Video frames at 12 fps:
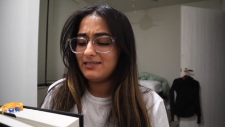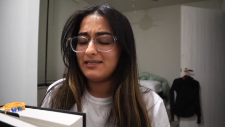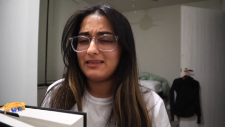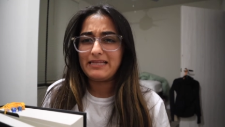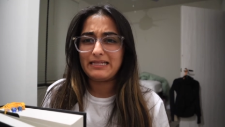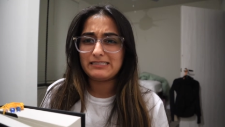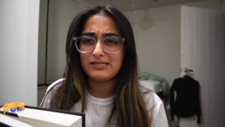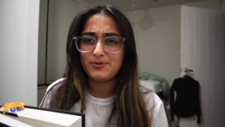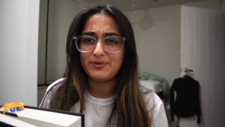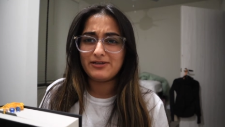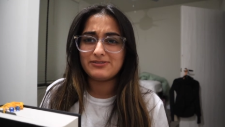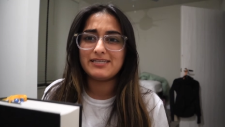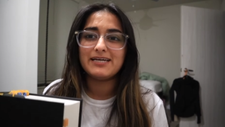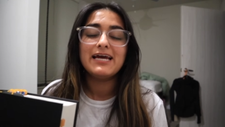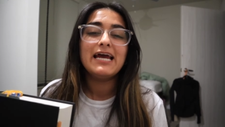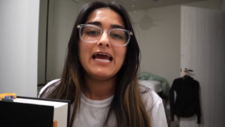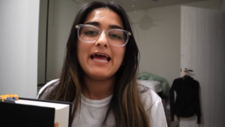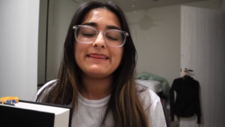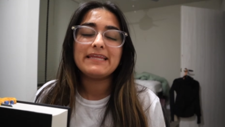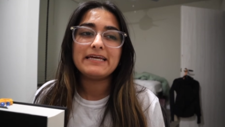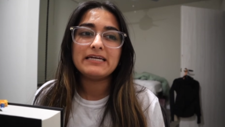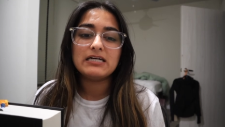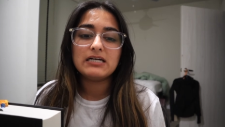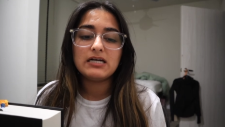I think that's how you pronounce it,
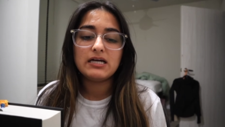the